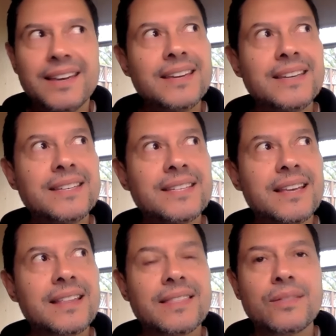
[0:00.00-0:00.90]
is
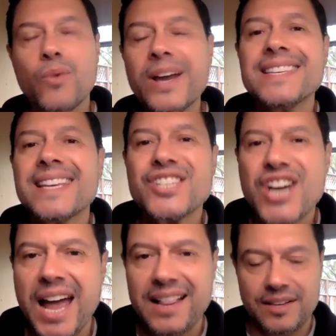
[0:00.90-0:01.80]
the
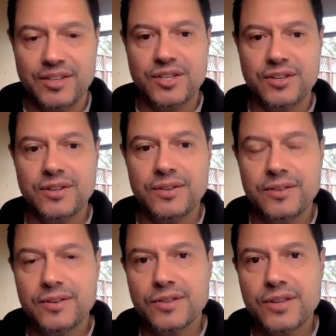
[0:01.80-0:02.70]
challenge
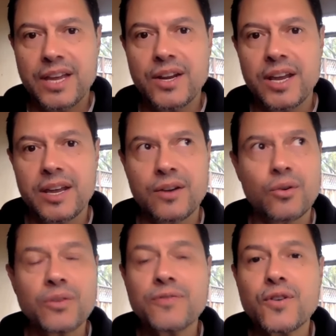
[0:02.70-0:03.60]
in
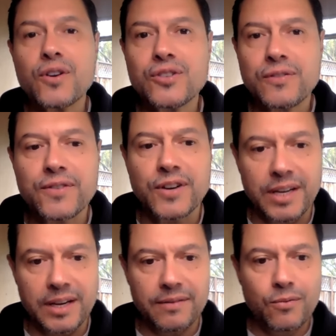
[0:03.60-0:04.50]
order for us to
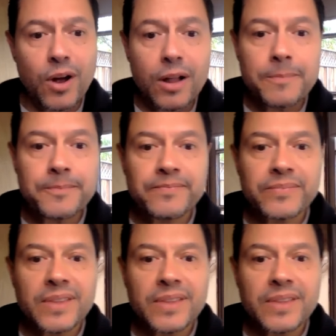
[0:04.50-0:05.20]
forgive? Well,